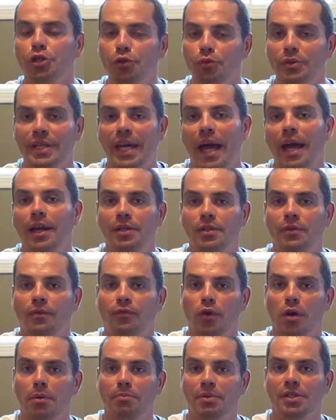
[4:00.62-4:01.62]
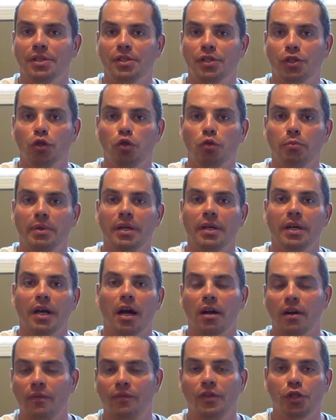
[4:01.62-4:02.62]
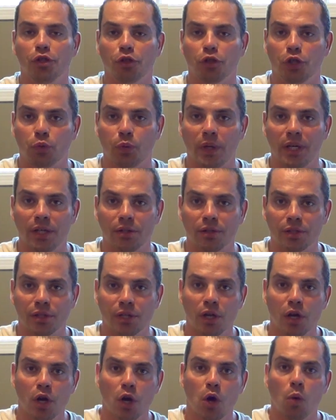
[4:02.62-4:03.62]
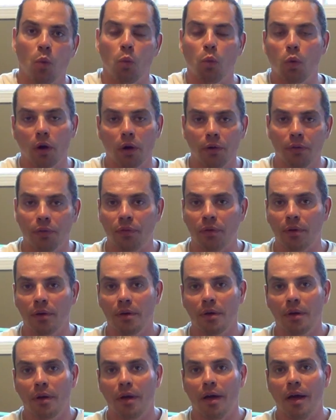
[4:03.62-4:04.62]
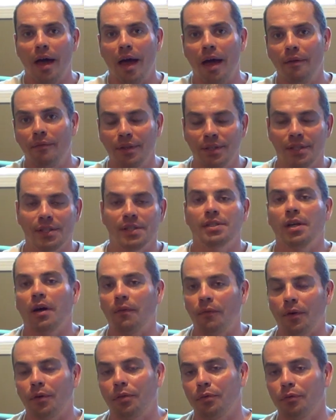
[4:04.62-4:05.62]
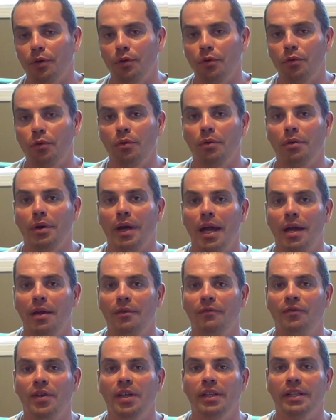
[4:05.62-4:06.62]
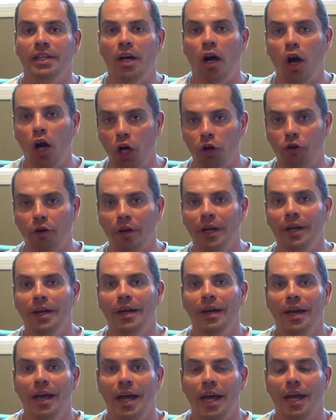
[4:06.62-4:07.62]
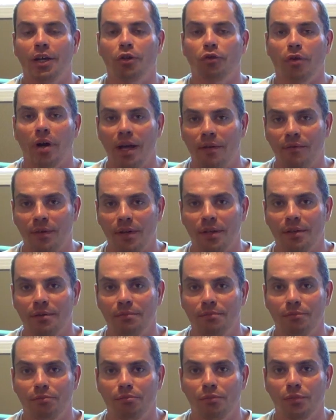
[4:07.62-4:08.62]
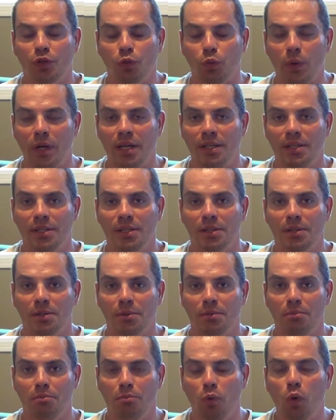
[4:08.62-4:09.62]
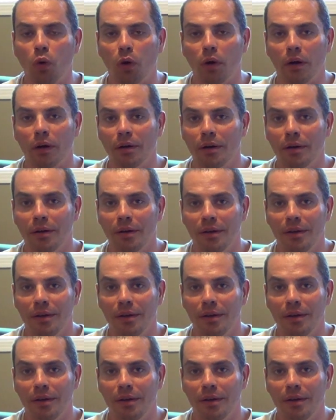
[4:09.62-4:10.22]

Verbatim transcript: you get from consuming artificial sweeteners worth having to suffer through and feeling hungry and craving sweets more?